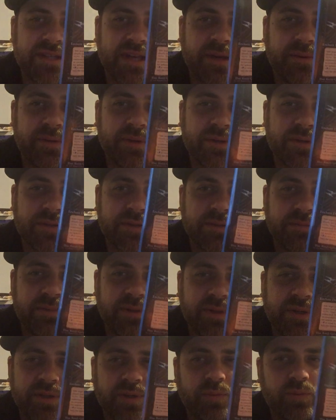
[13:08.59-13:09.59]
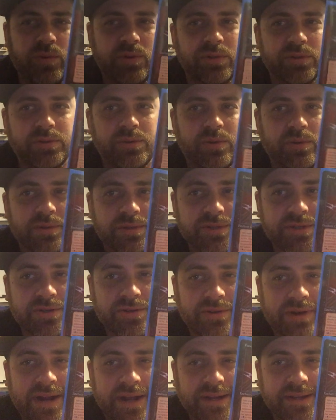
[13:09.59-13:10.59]
I would also put in the World Gorger
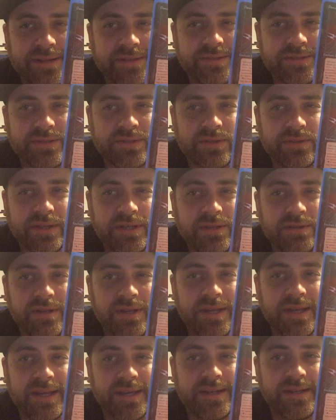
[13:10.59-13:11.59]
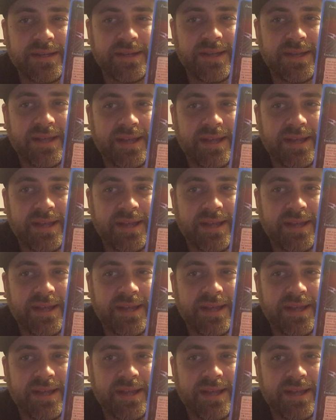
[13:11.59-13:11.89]
Dragon so that you can get